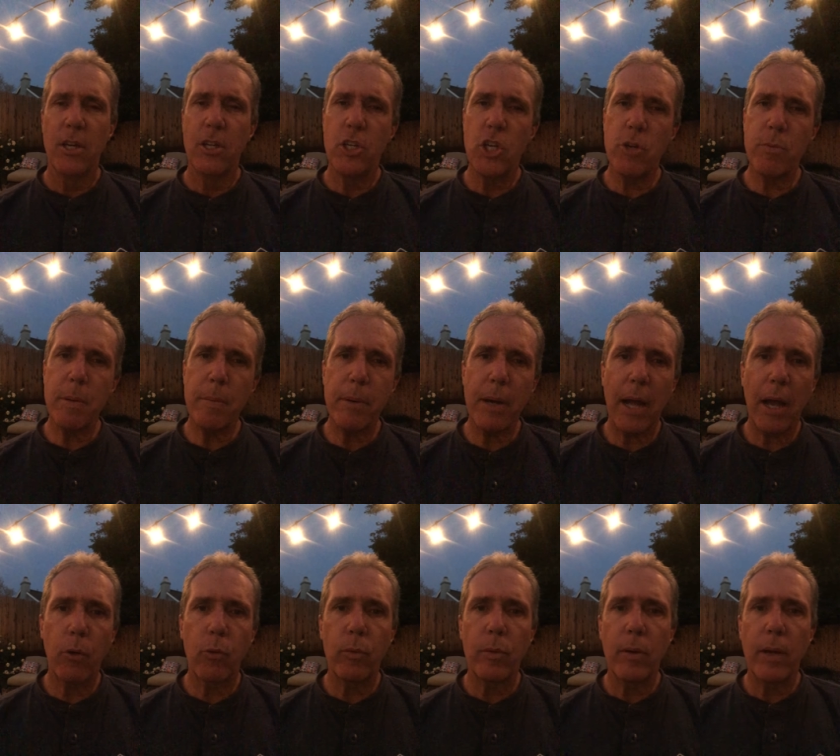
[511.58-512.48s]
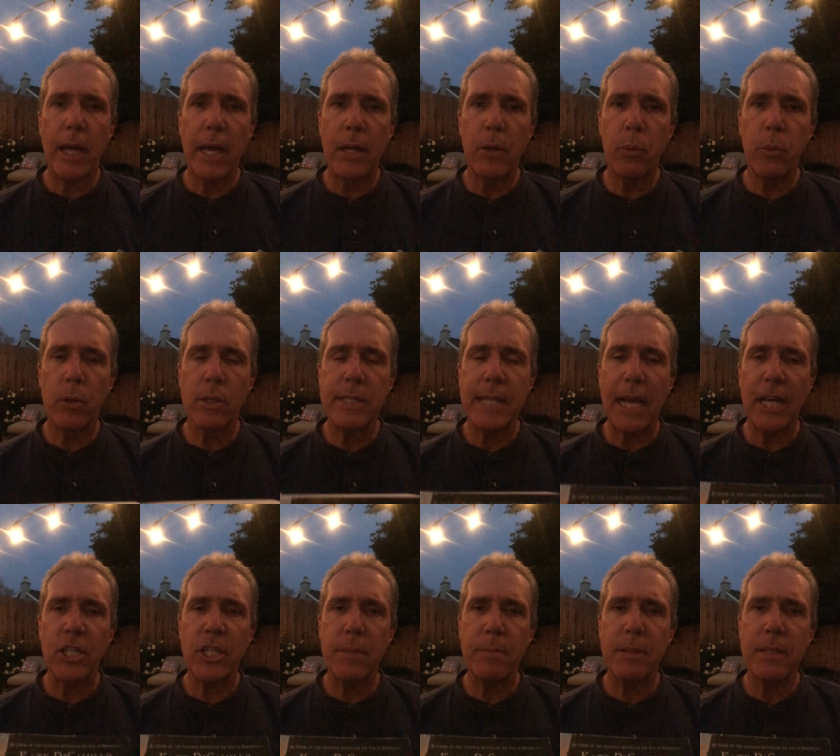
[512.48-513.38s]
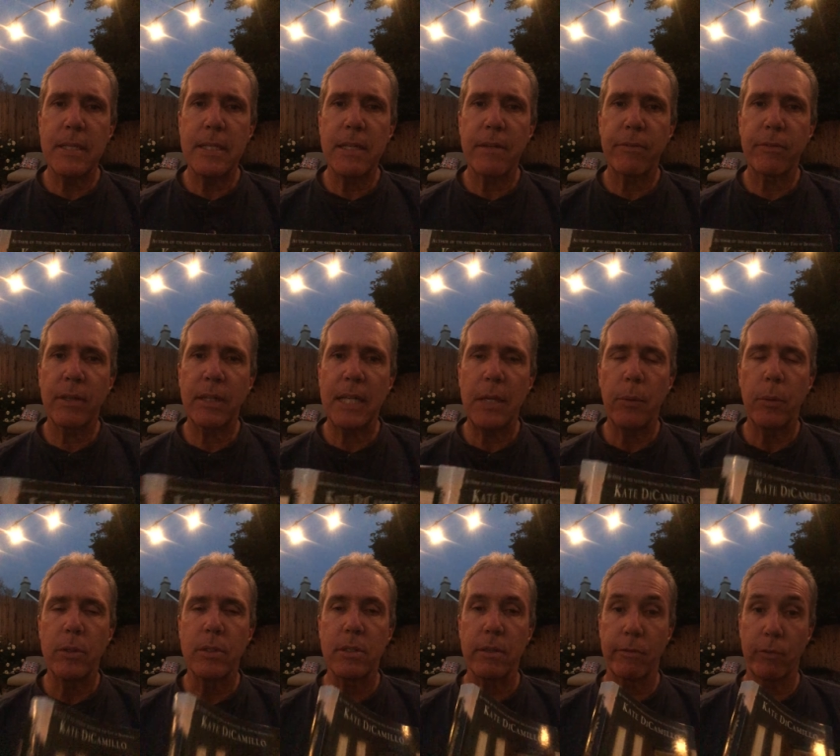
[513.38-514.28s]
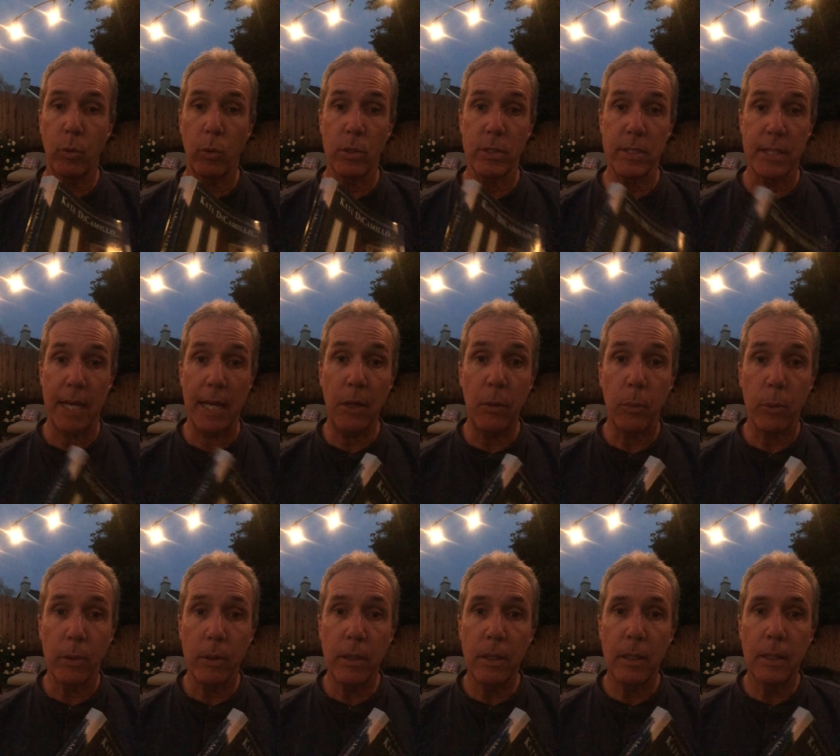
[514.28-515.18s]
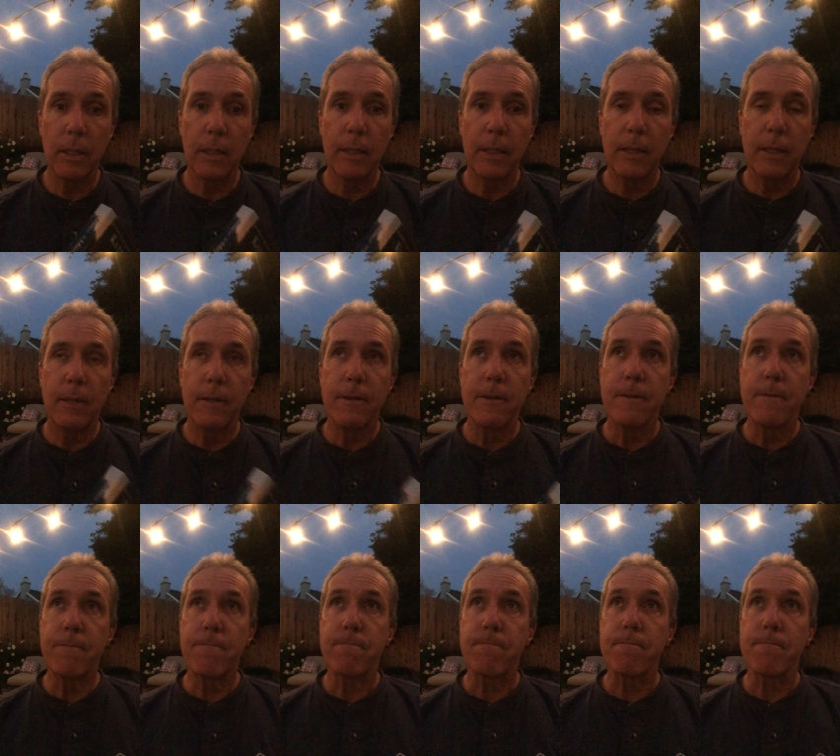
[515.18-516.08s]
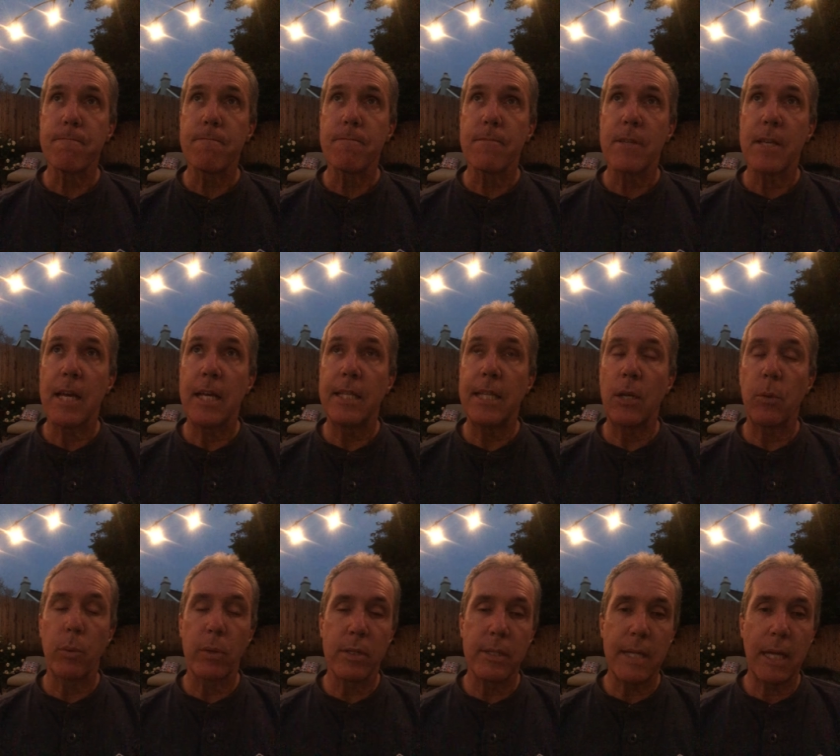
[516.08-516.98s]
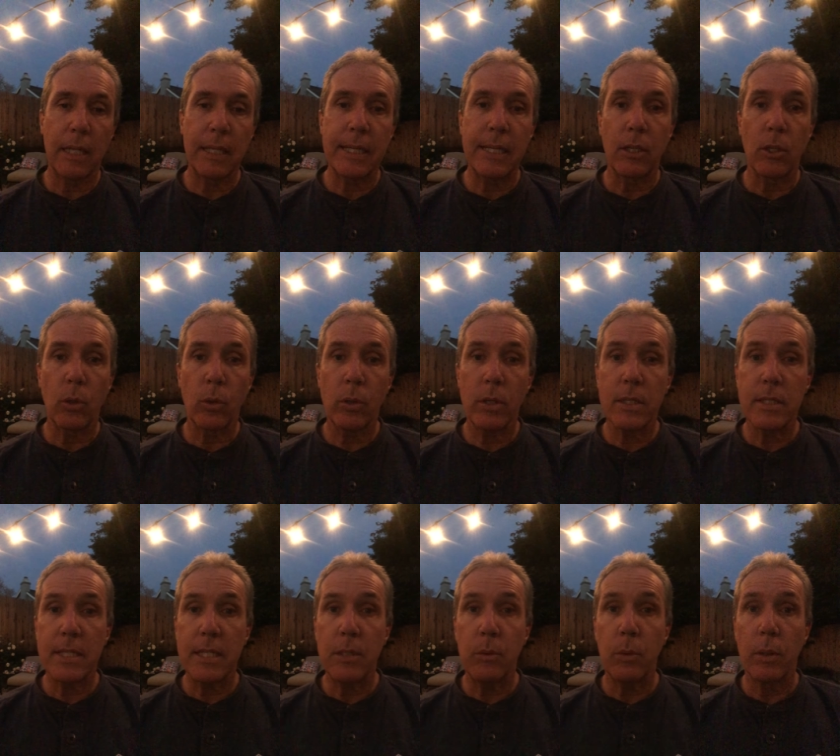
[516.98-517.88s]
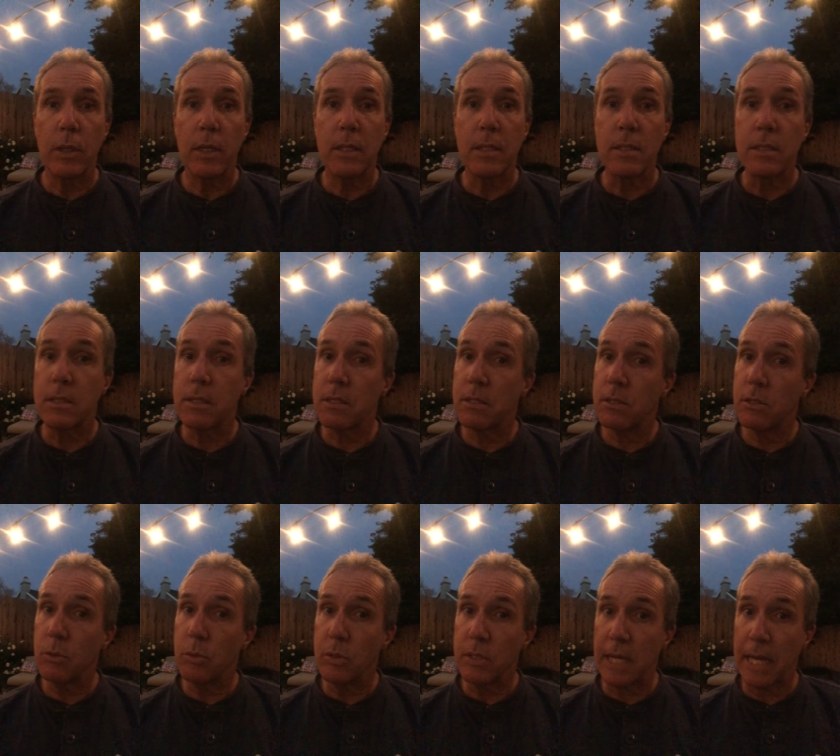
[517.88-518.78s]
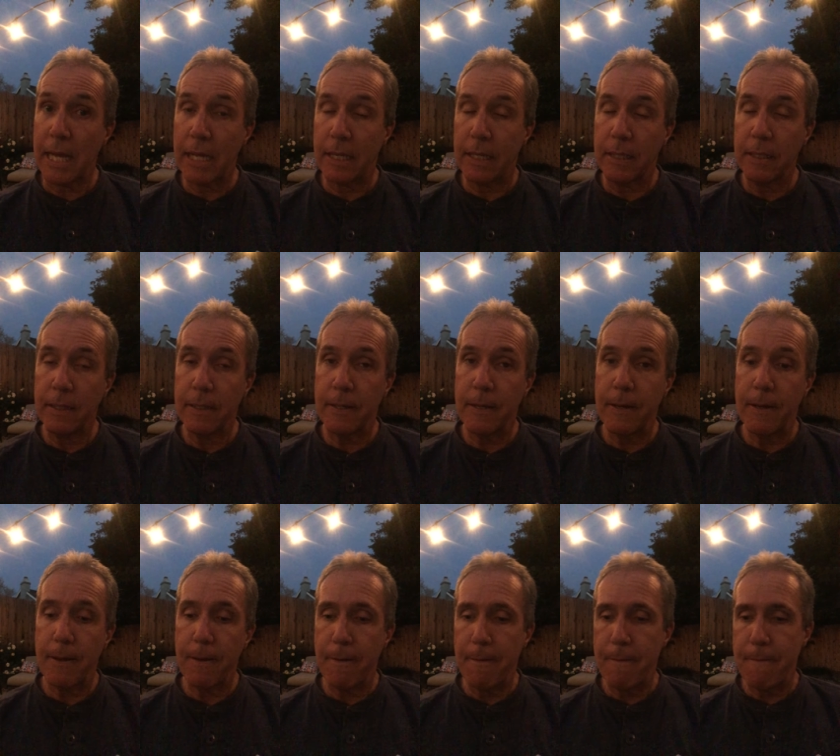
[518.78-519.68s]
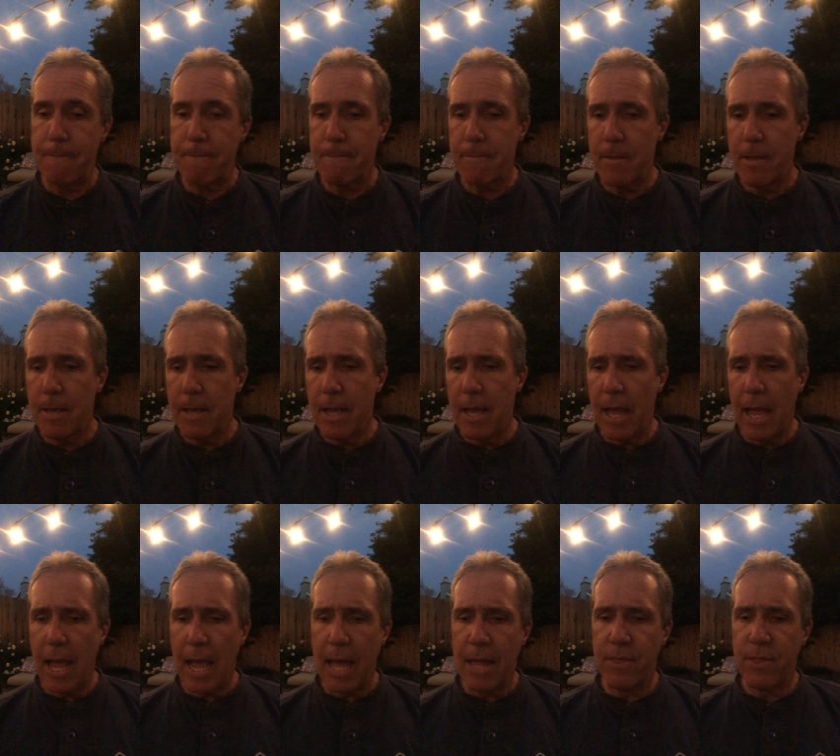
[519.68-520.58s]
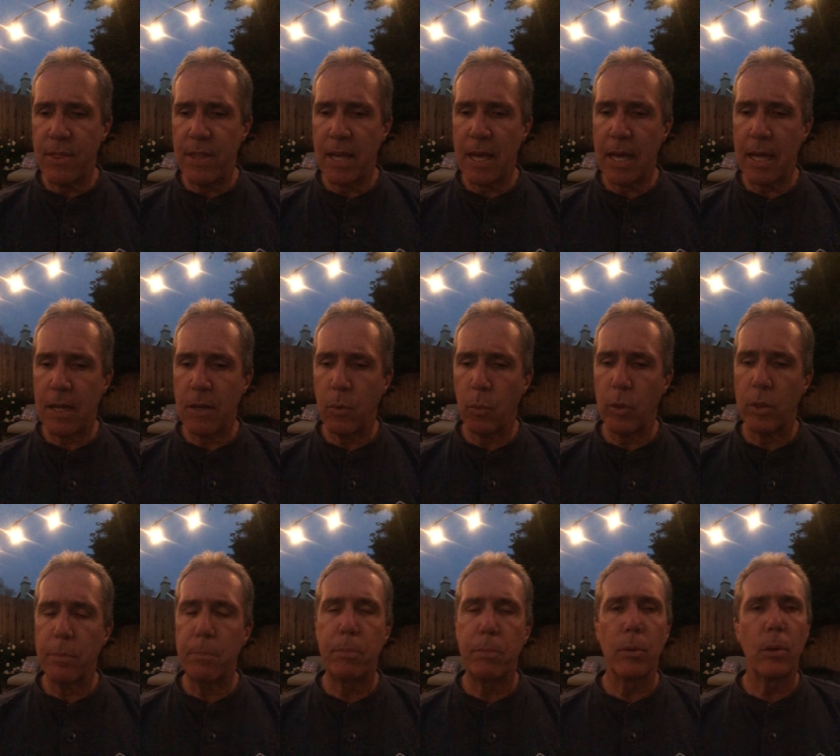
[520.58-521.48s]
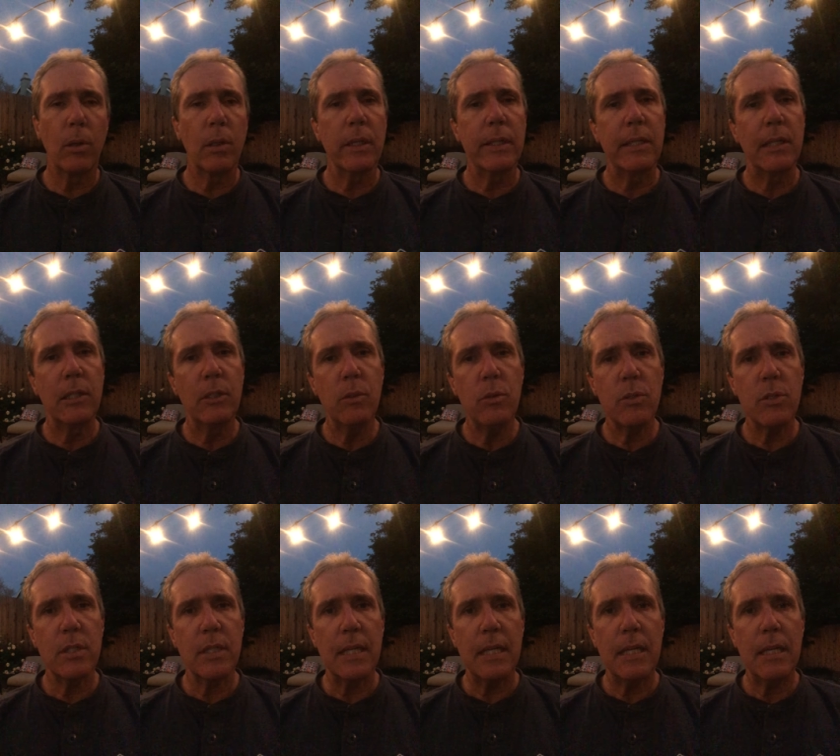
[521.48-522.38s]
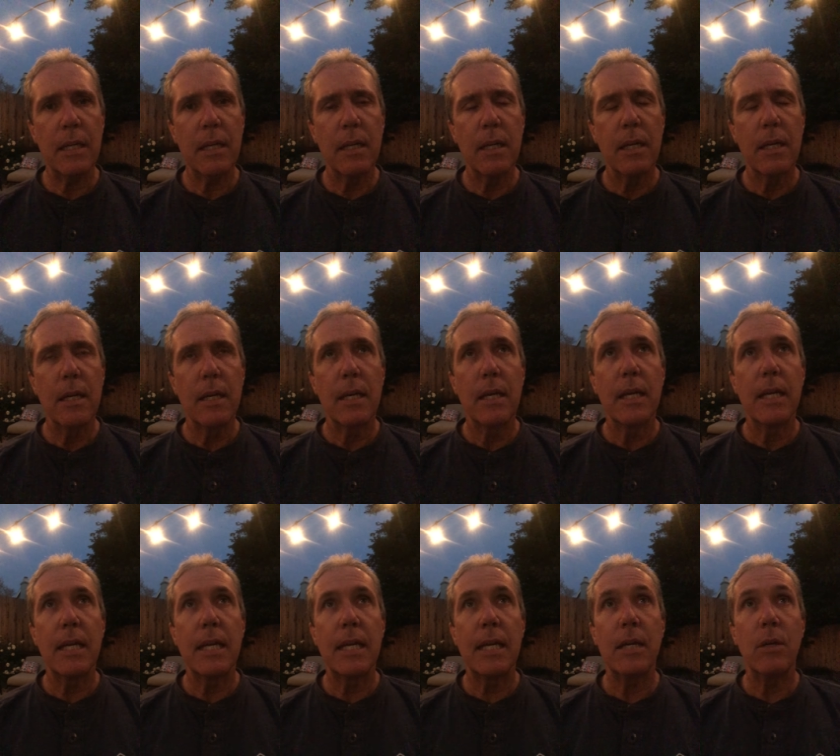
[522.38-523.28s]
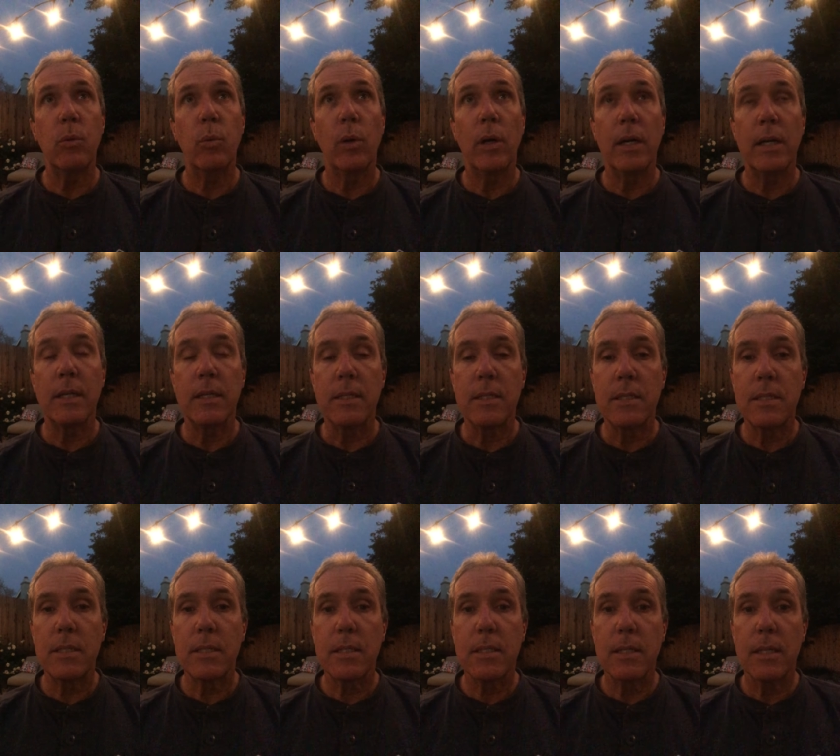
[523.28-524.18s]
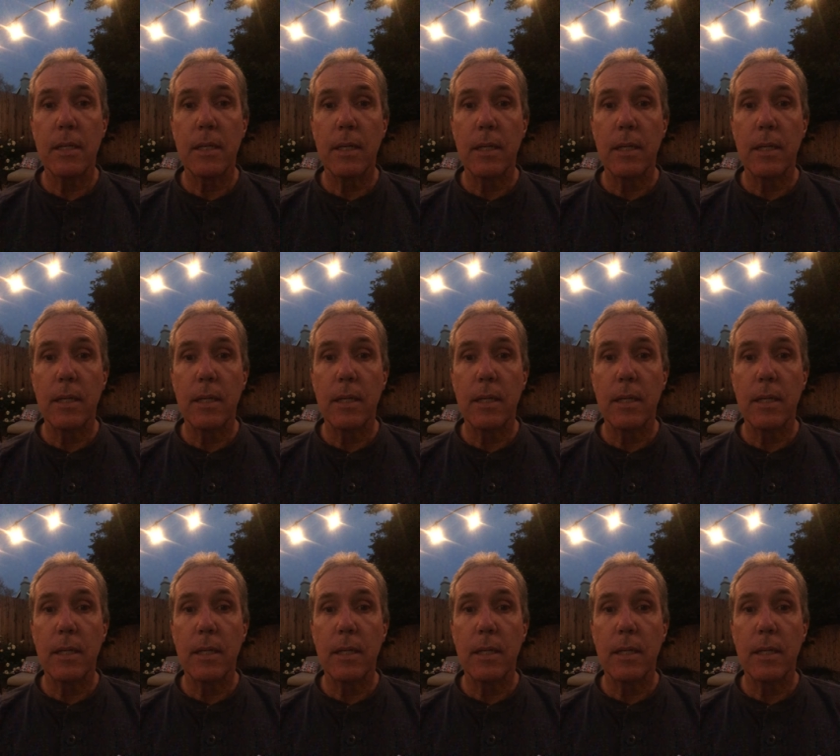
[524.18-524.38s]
Do you remember how Edward's actually been different? He was, of course, Edward, and then with Nellie and Lawrence, he was Susanna, and then with Bull and Lucy, he was